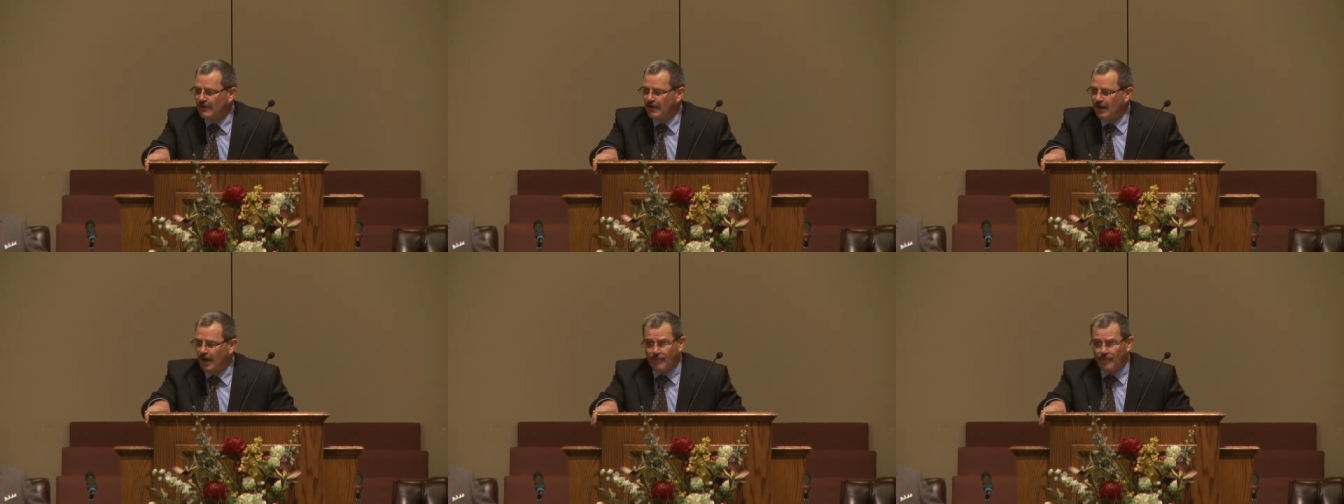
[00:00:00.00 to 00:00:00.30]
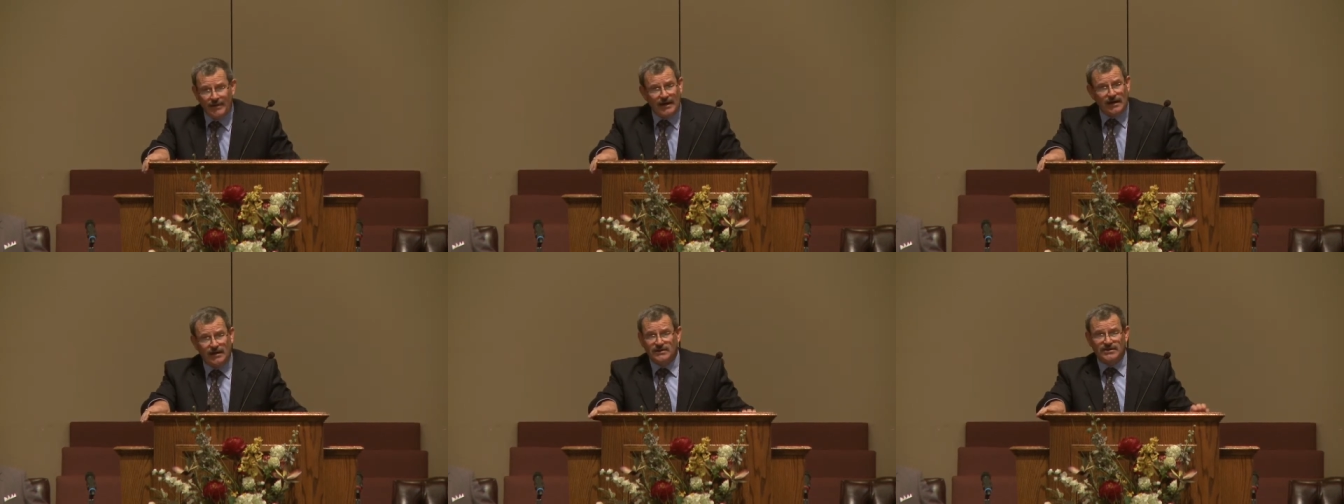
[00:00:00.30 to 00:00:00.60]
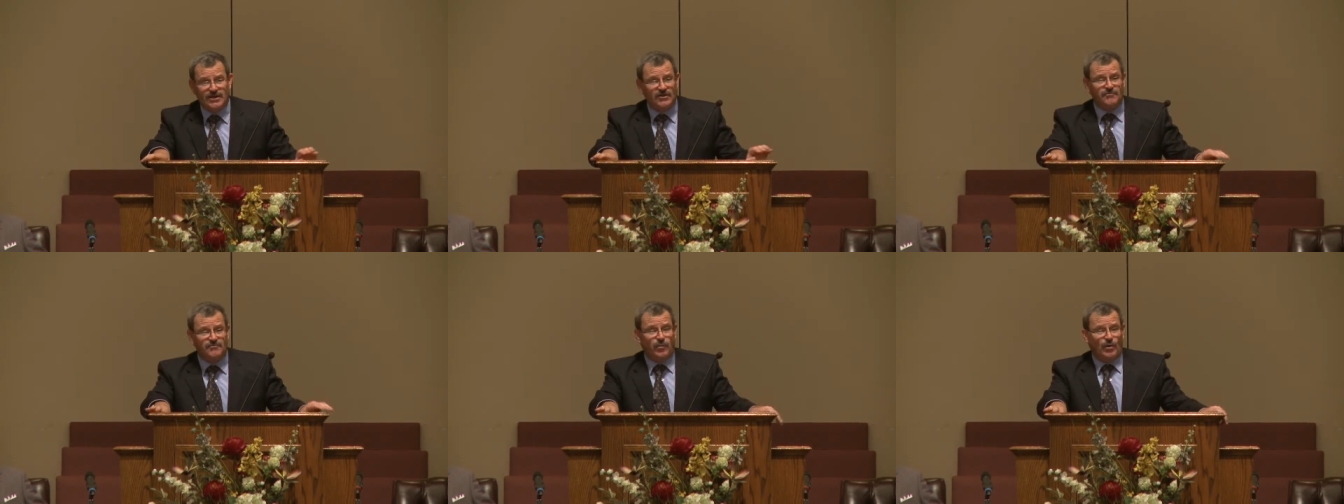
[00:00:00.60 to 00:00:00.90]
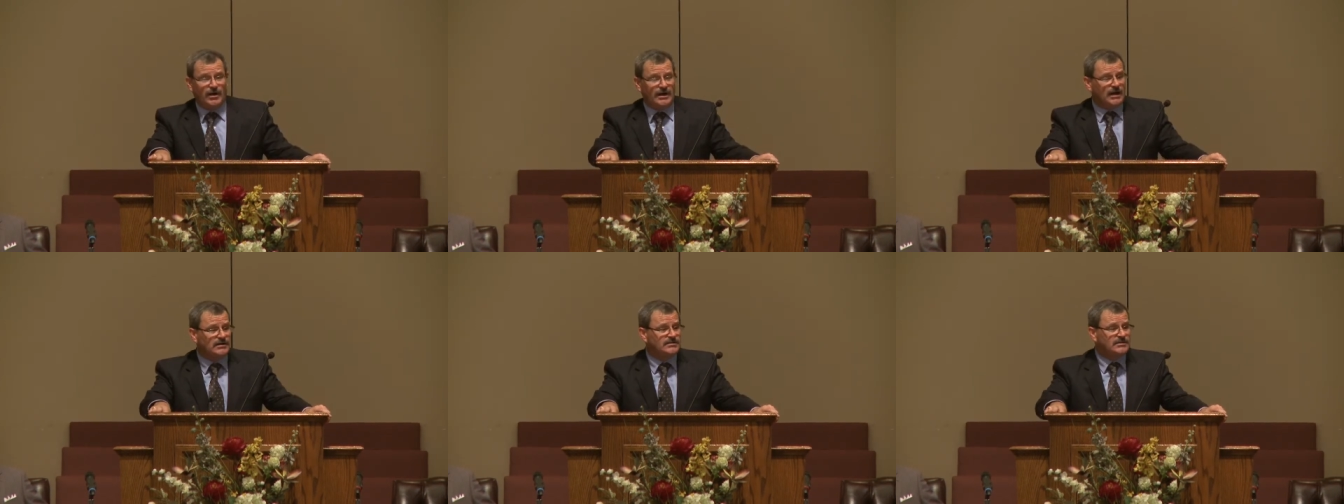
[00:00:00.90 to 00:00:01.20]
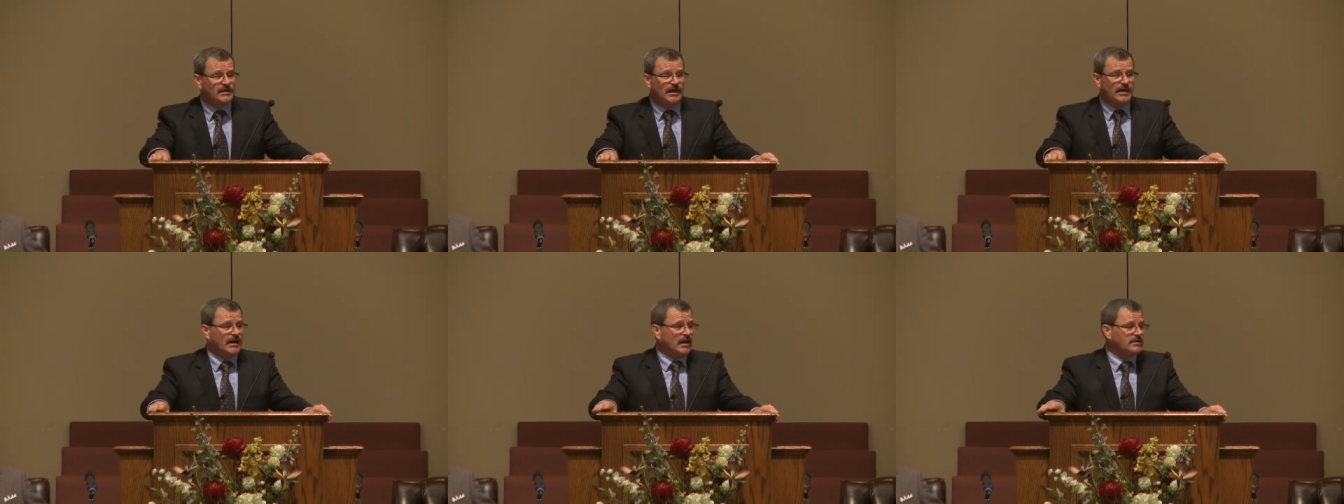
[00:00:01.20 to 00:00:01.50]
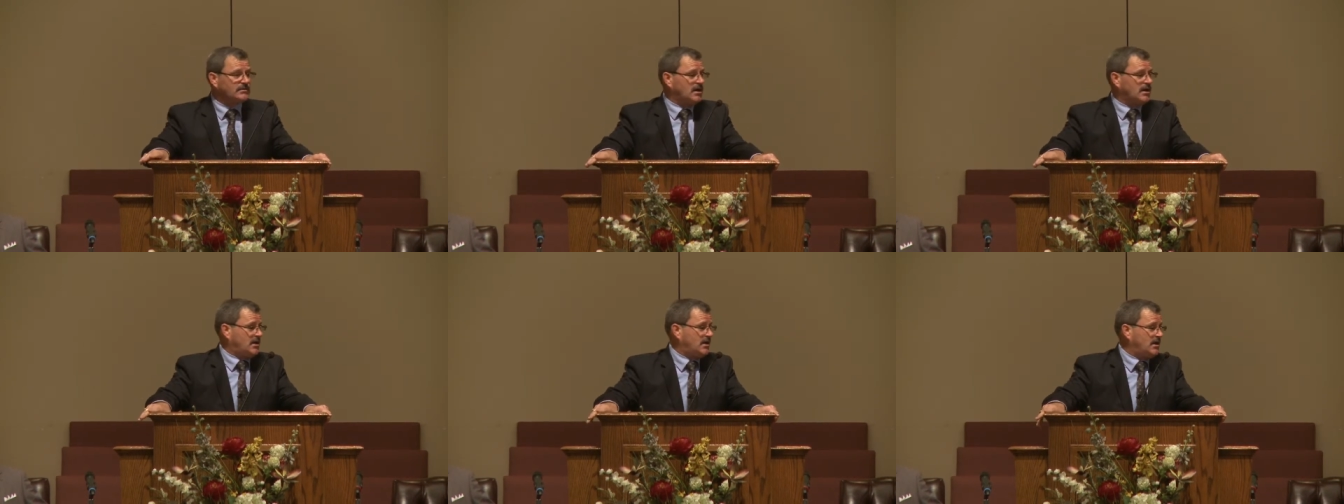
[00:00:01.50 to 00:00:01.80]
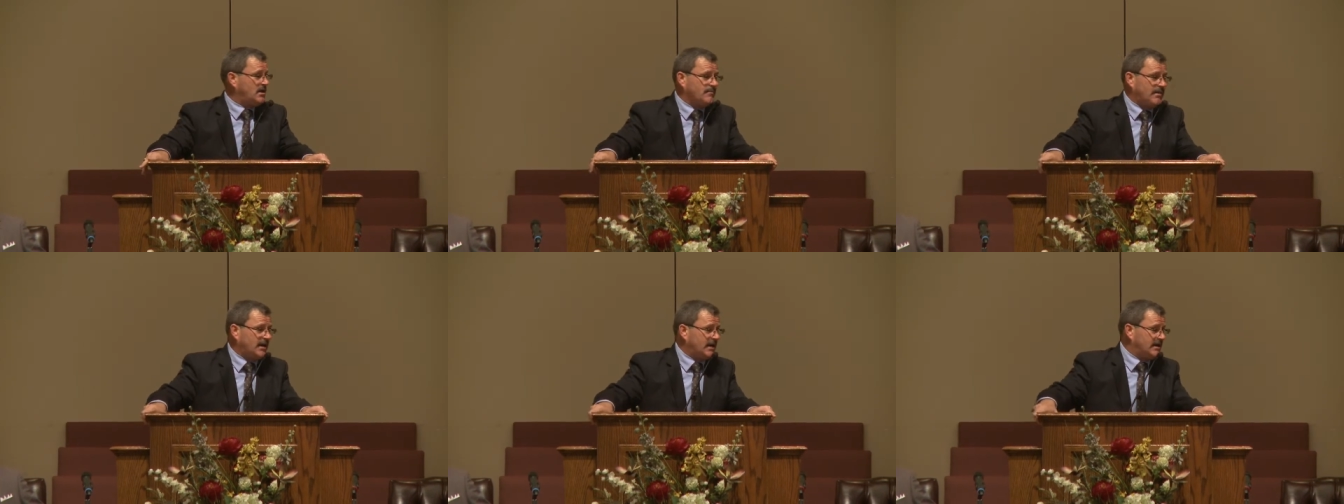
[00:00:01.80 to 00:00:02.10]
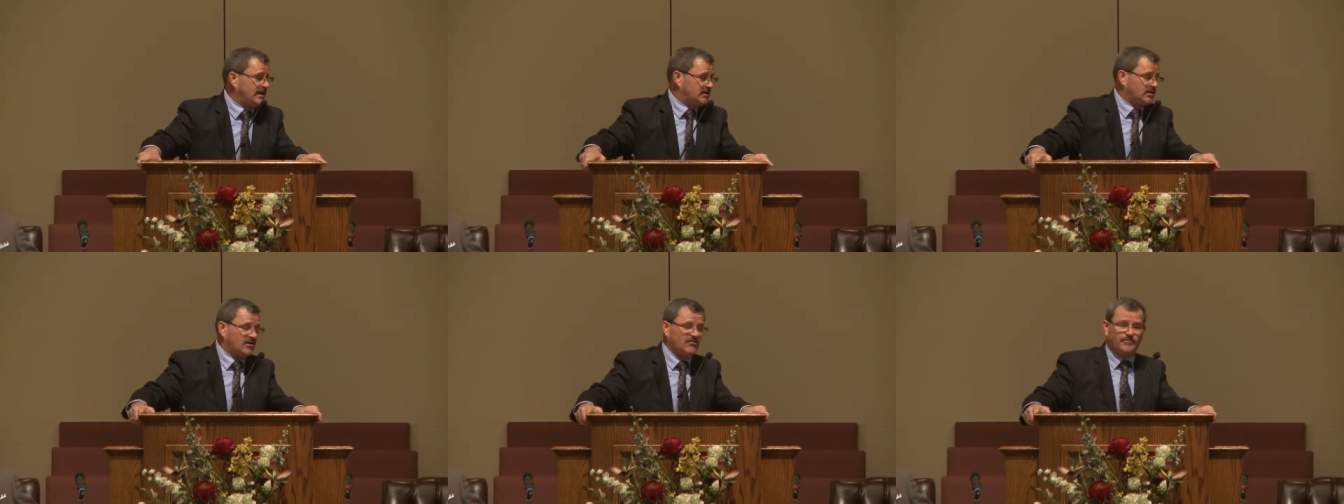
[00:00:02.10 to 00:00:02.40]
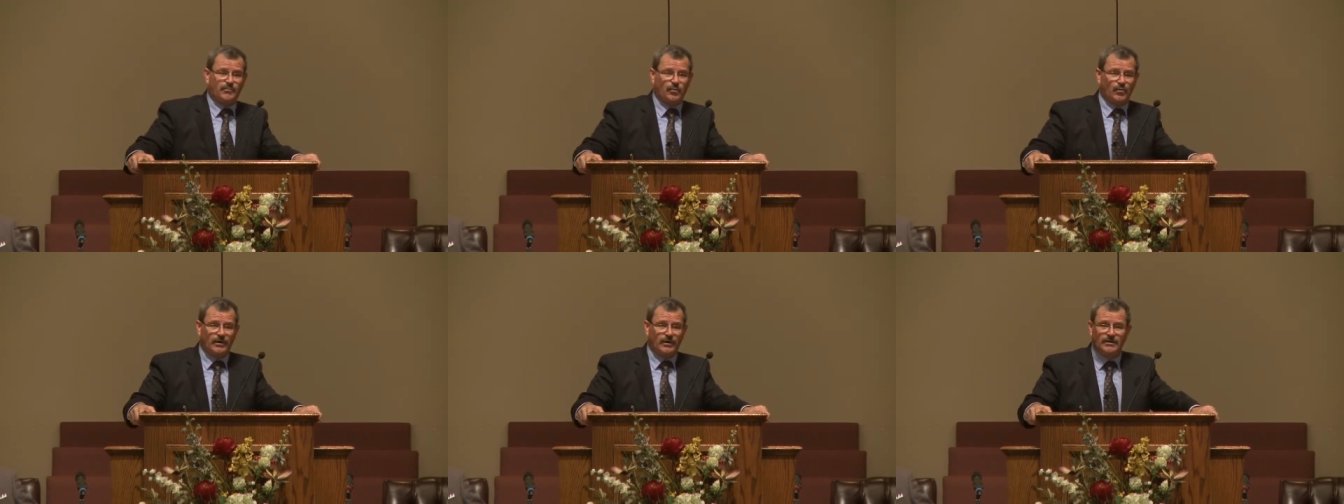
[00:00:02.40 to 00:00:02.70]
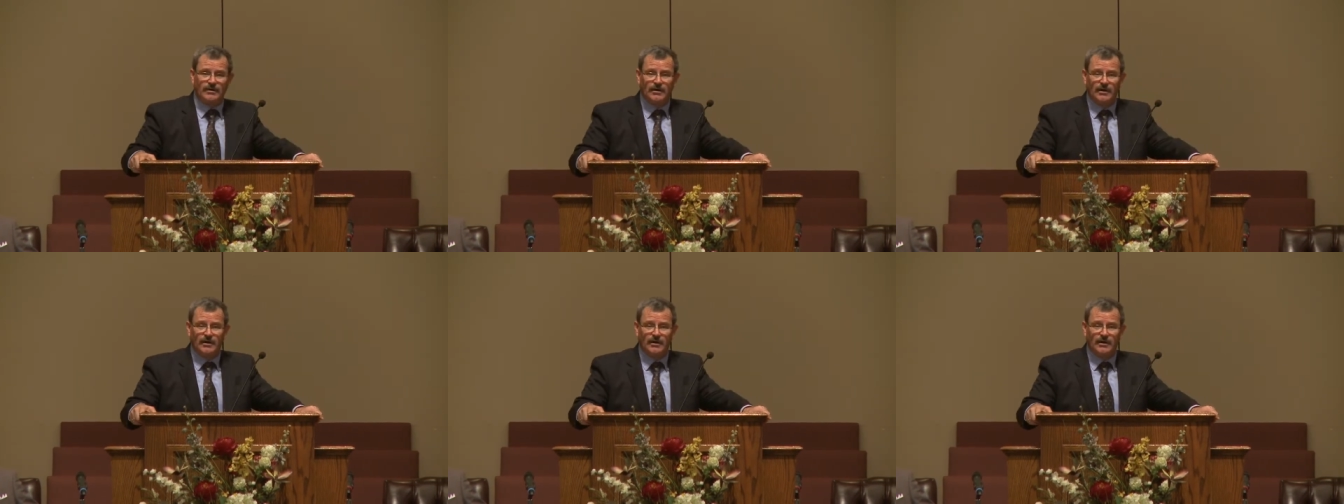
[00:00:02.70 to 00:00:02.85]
Oh, man, at this point, I'll tell you, I'll take anybody at this point.